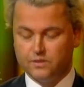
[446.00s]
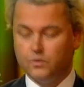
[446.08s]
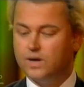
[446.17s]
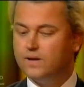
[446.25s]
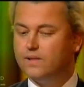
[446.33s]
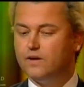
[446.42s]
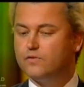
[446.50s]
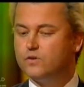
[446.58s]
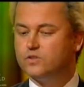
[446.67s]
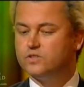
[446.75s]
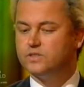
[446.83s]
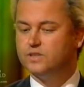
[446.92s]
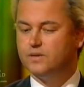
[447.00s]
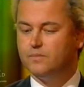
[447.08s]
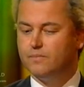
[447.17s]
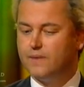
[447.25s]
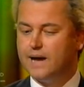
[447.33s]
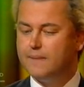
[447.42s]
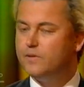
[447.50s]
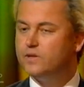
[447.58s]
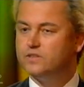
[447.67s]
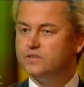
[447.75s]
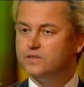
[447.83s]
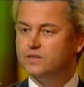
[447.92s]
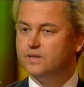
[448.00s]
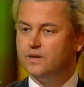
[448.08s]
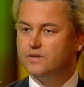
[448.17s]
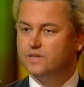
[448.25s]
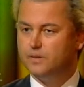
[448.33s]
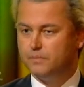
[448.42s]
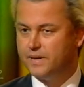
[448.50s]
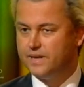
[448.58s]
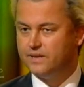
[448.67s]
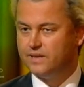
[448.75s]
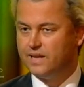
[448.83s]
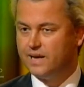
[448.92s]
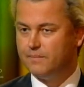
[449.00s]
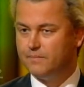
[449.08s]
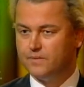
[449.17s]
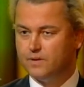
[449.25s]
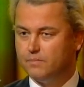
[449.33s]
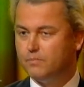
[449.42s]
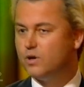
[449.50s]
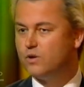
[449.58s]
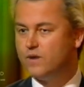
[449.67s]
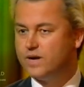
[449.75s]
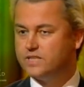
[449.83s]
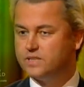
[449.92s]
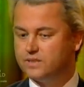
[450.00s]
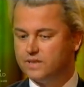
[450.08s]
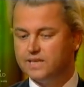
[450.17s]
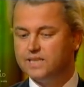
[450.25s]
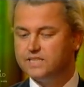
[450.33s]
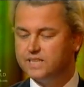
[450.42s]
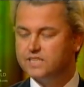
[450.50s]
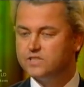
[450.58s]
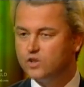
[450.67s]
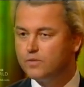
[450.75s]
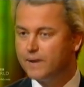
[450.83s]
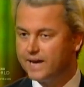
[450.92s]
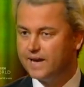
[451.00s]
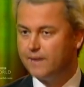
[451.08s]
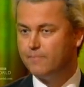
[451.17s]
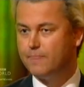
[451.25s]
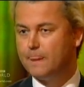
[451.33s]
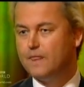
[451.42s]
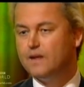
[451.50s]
Yes. Well, of course, I'm not of the opinion that I'm polarizing. At least that's not my aim.